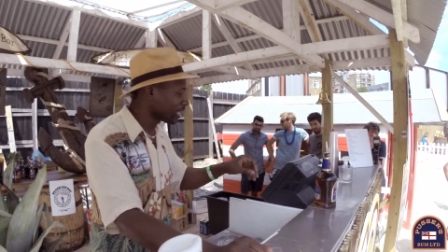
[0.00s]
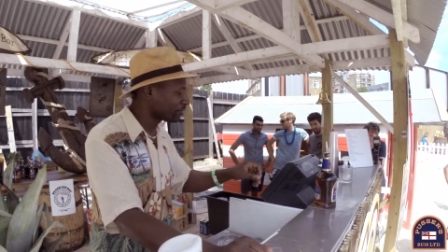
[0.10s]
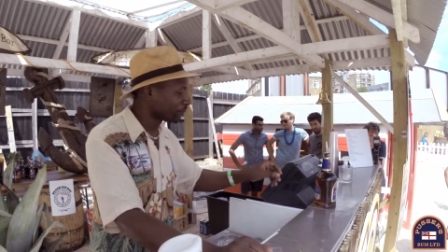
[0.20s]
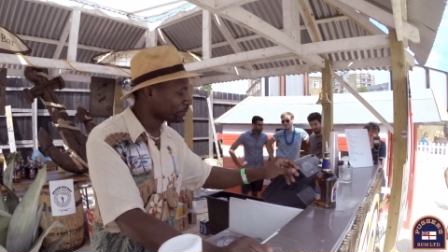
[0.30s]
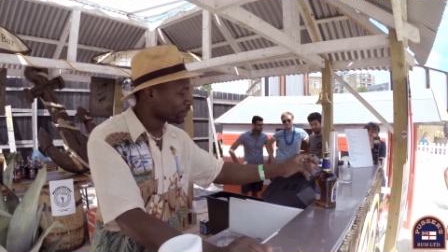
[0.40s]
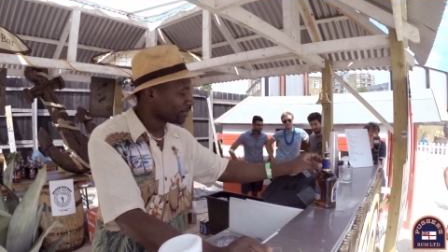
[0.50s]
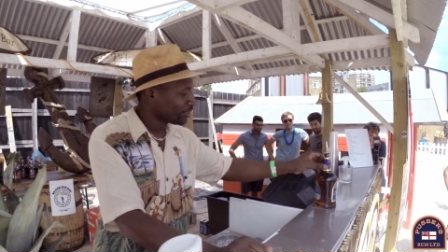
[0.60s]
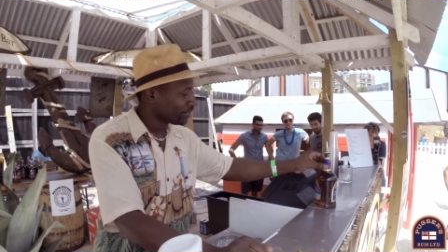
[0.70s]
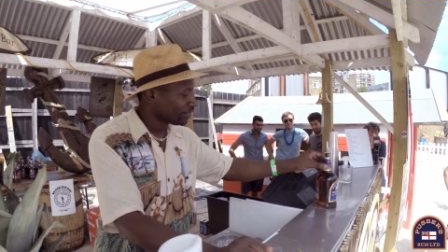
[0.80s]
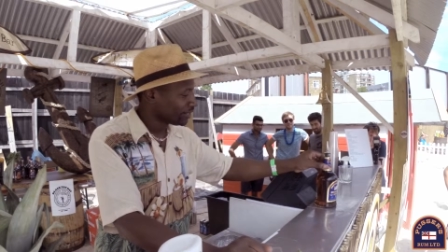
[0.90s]
Navy,
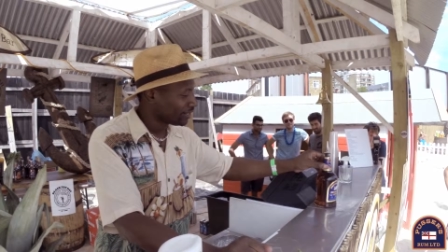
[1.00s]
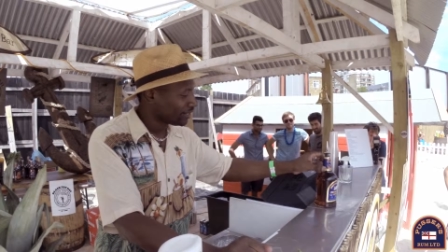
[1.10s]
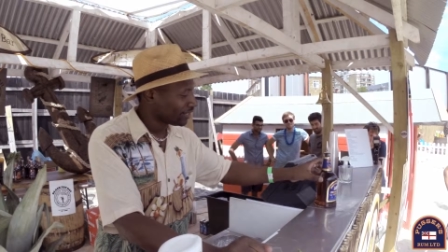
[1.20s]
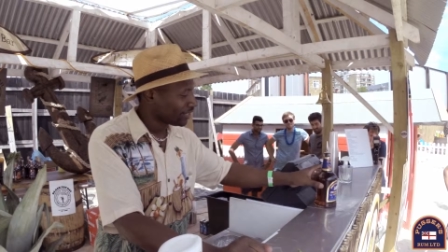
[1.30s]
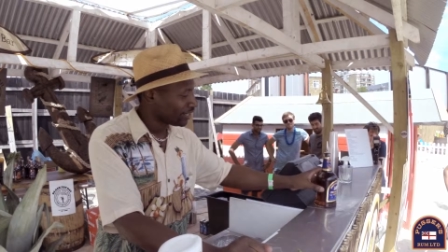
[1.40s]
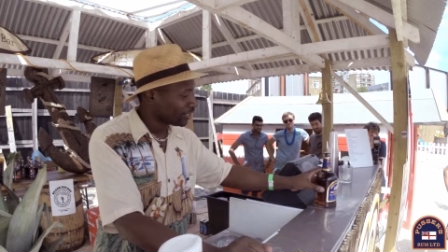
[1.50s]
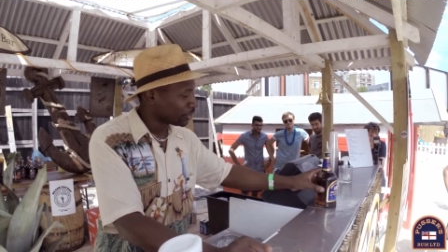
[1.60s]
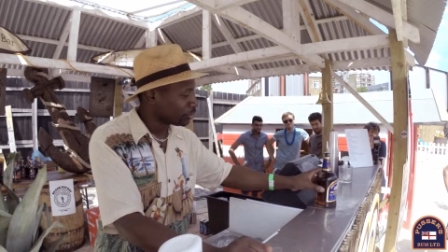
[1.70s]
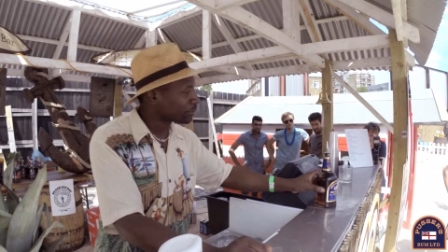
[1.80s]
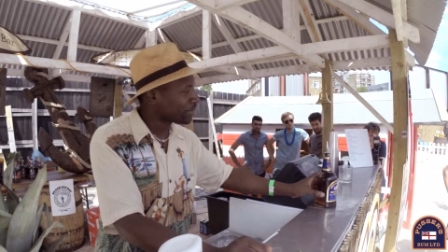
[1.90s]

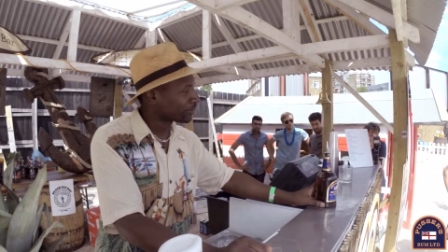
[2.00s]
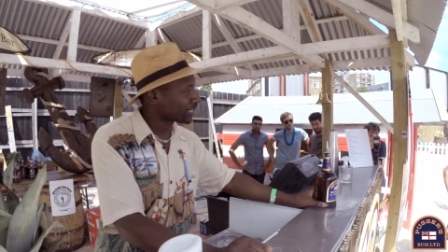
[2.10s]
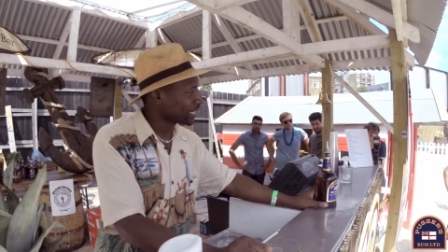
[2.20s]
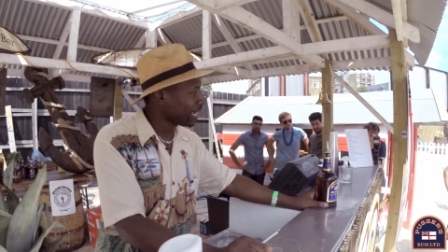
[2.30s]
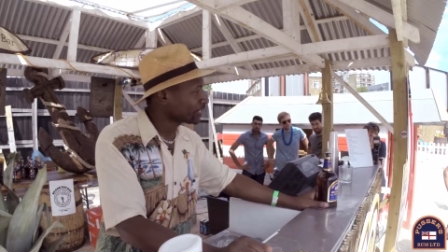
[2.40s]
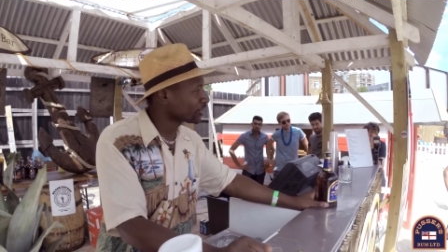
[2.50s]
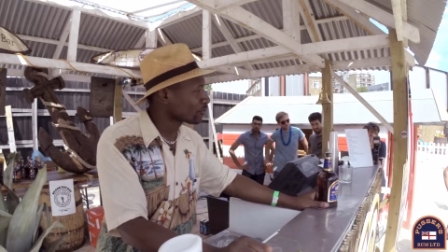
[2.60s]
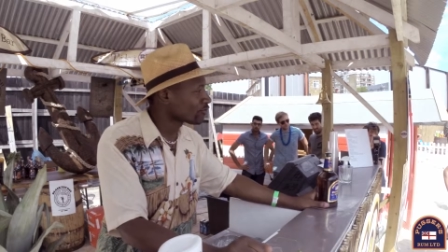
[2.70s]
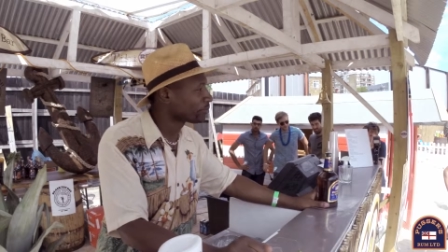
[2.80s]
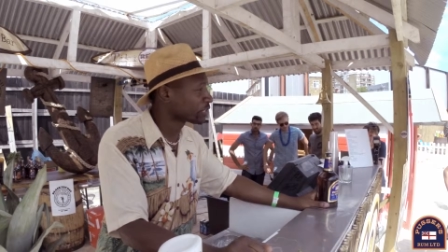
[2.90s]
you used to be able to test
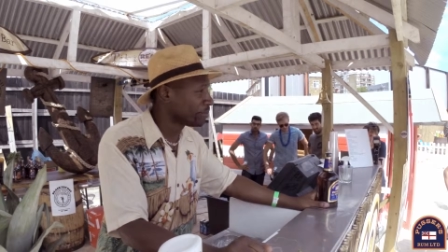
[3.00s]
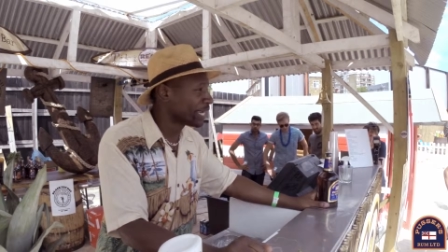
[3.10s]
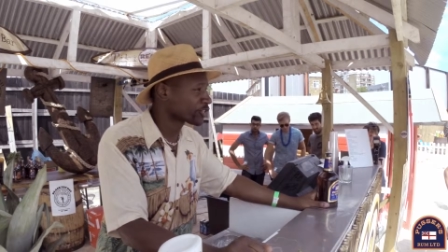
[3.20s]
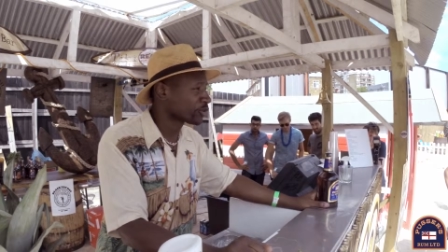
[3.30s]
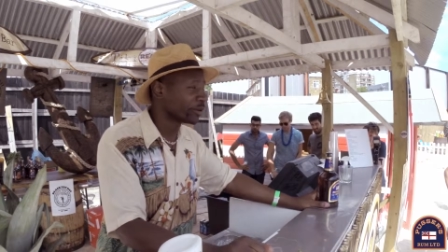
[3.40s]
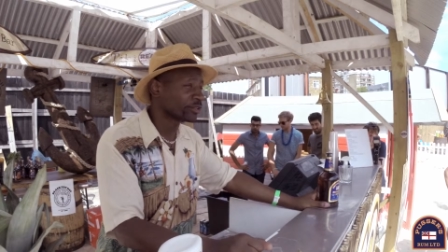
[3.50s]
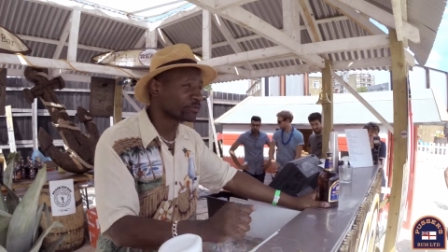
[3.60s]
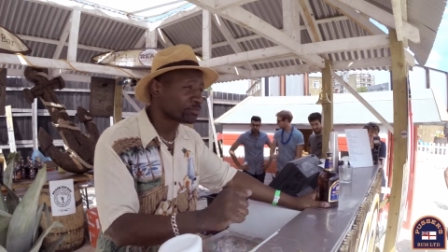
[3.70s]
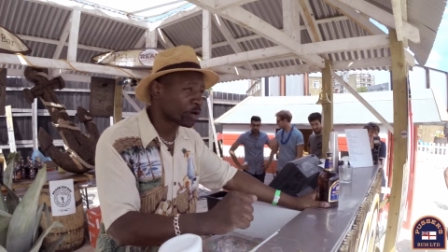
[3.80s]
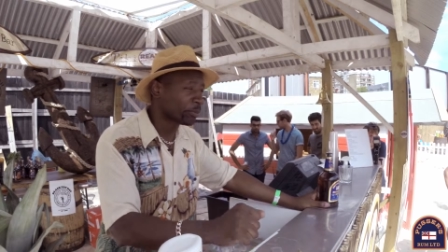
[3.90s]
your rum to make sure it
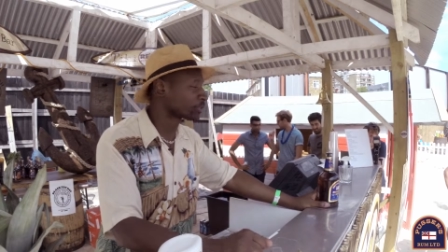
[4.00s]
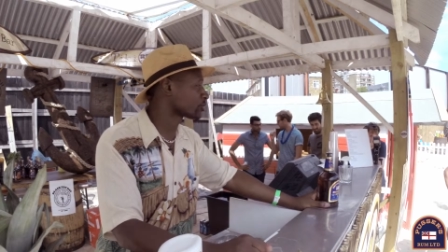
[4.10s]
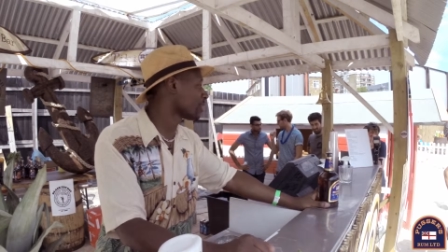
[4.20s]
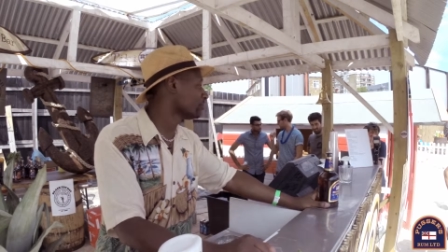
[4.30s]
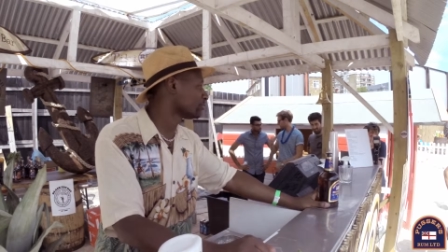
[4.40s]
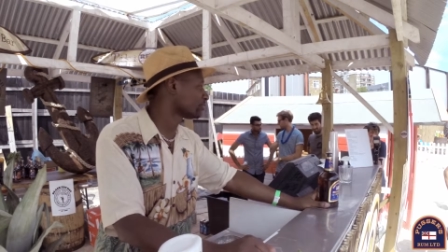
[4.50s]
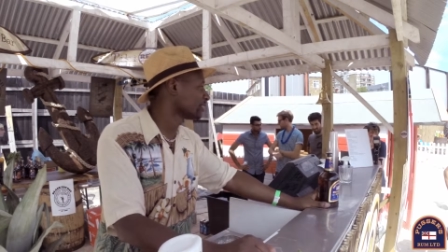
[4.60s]
was proper strength.